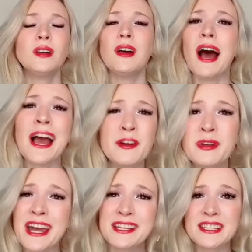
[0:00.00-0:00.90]
I don't get
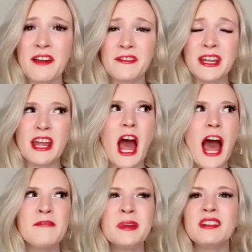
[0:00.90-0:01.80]
it, Stephanie. I've been
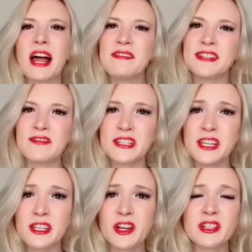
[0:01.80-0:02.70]
alive 17
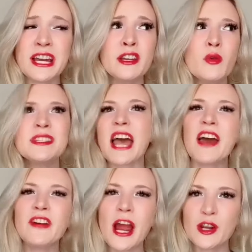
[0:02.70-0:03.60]
years, and no one's ever
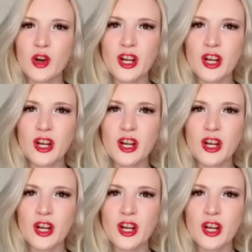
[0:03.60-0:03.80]
had a crush on-